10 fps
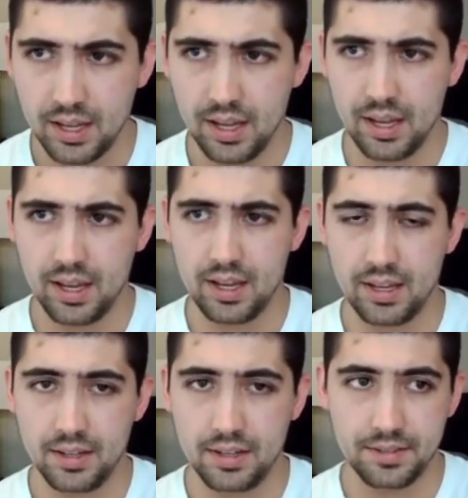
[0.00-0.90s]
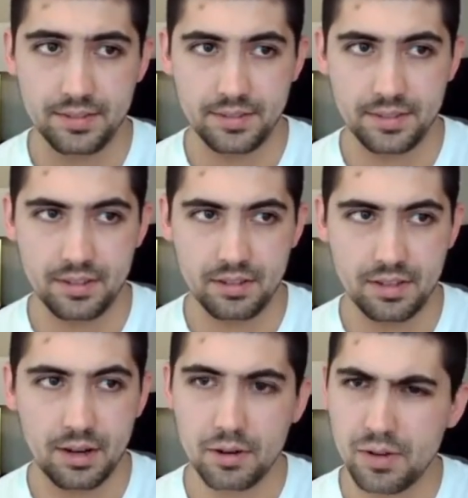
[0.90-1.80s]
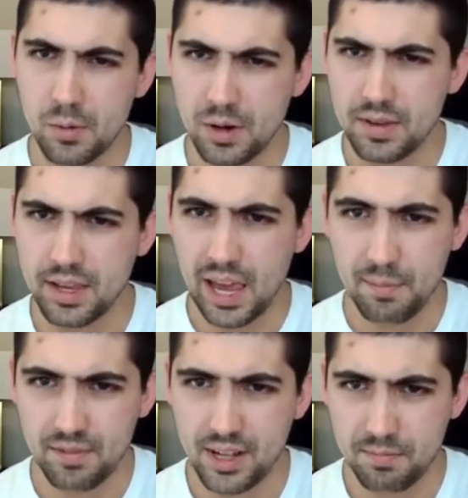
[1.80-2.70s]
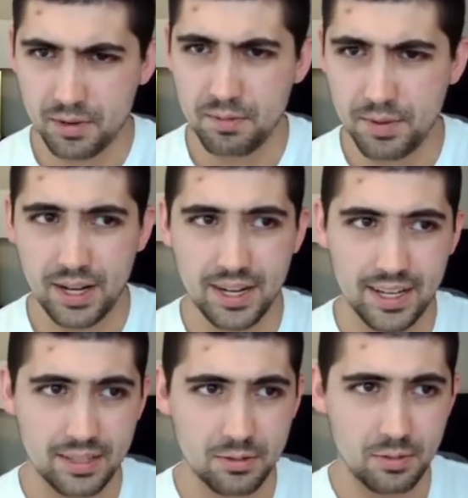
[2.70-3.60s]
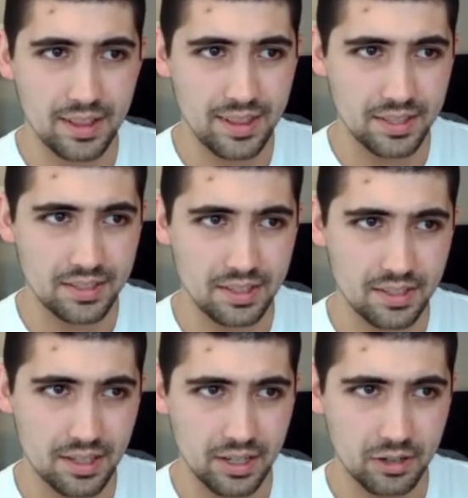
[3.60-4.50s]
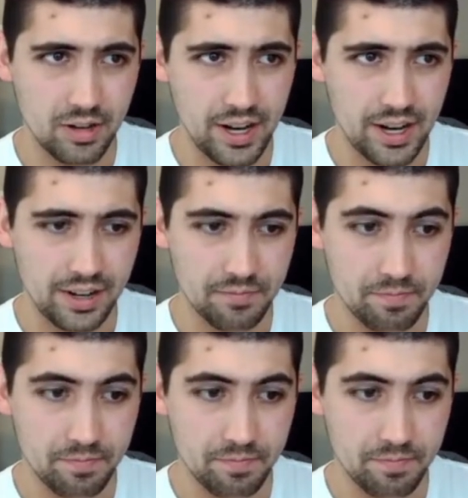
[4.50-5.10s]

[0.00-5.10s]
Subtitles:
and don't know if I want to be a game developer, but guess what? This is a great,